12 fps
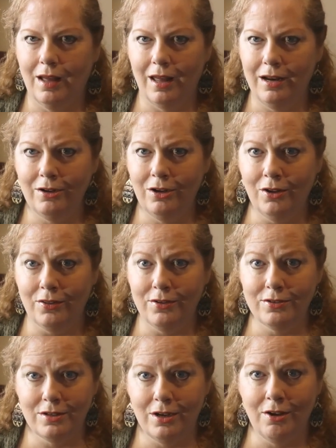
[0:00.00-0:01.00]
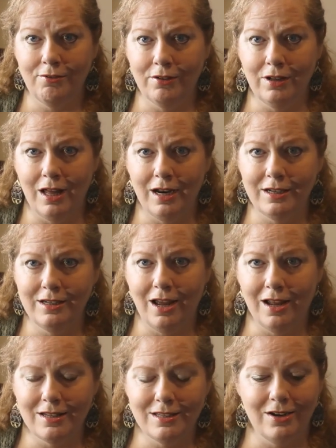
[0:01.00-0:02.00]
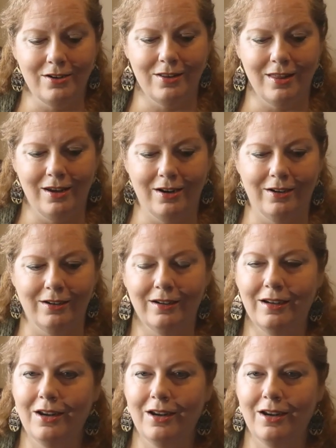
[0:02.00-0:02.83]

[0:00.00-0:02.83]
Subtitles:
I don't know, there's an awful lot of dots, aren't there?